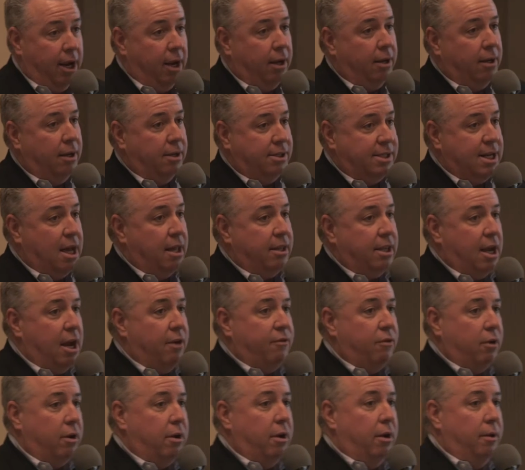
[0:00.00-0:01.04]
in, in South
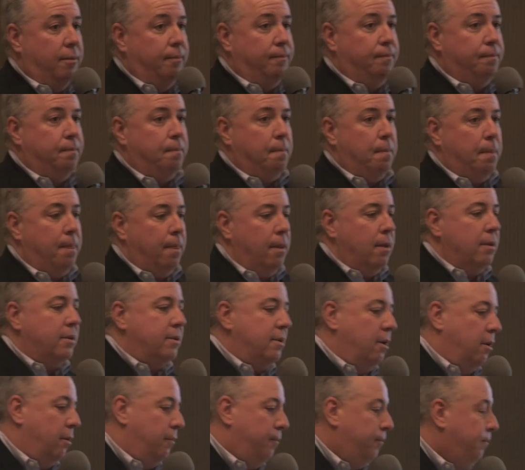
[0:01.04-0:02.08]
Africa.
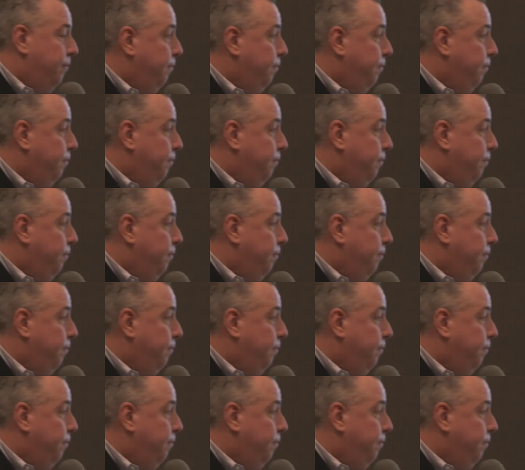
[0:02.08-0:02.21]
So.